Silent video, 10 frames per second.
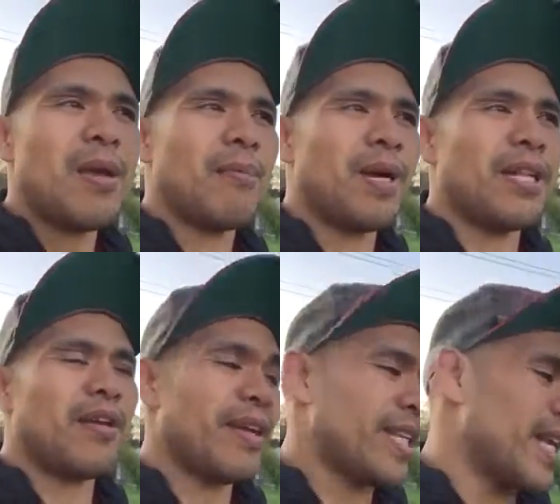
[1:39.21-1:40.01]
But
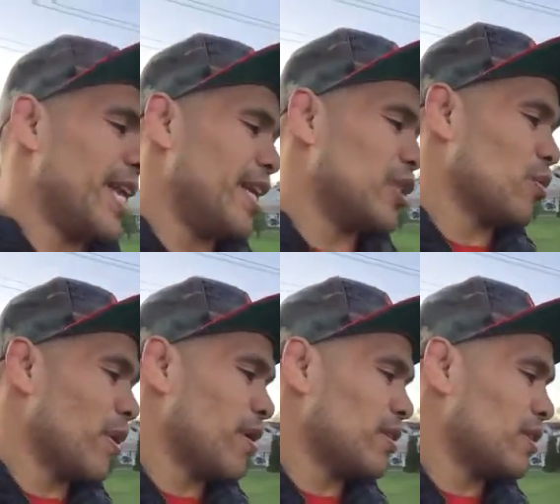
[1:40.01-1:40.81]
they're at that age
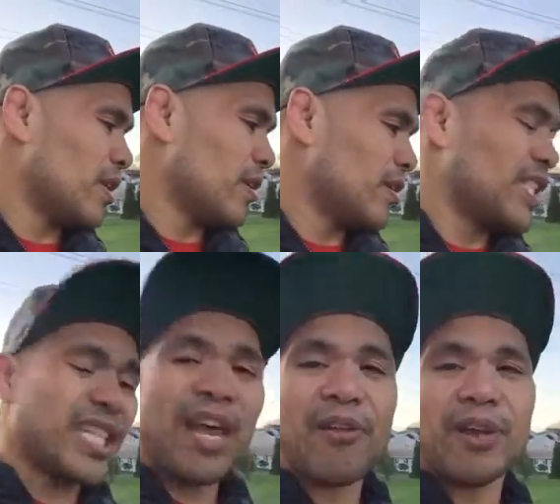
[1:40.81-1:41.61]
where it's you know it's
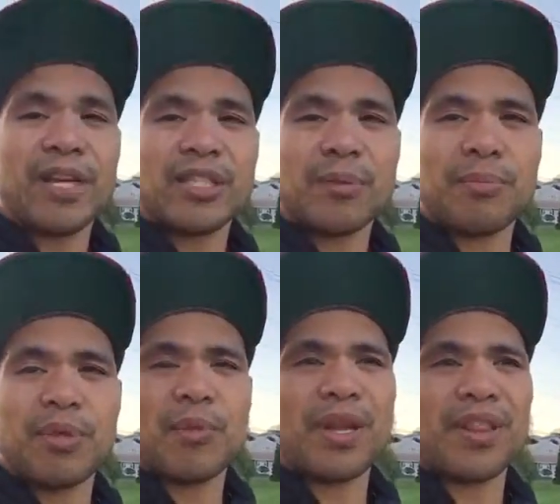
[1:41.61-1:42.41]
scary. It's something
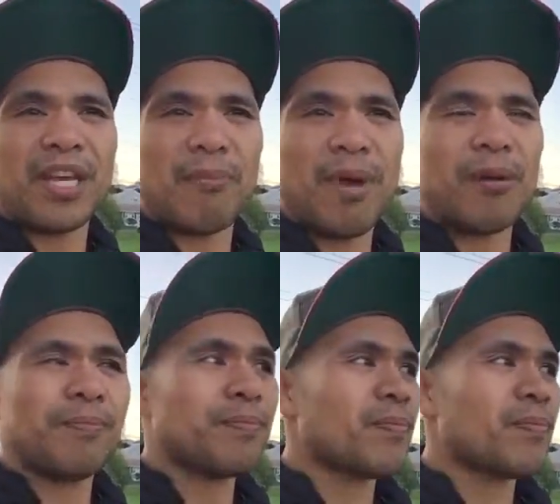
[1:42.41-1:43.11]
you want to think about.